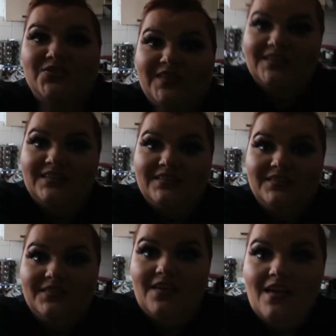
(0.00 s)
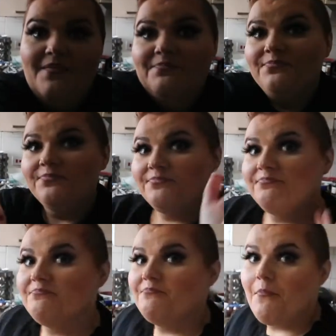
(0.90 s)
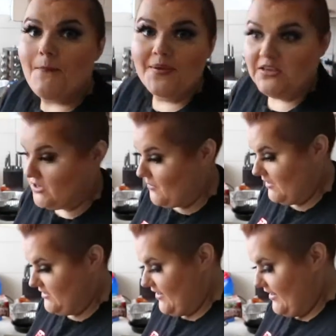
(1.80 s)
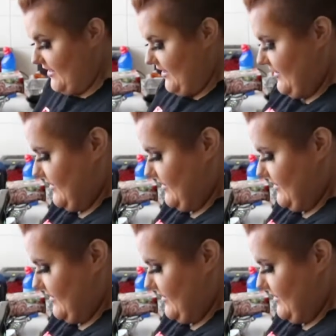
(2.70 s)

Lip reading: doing it. Because my mum's like, he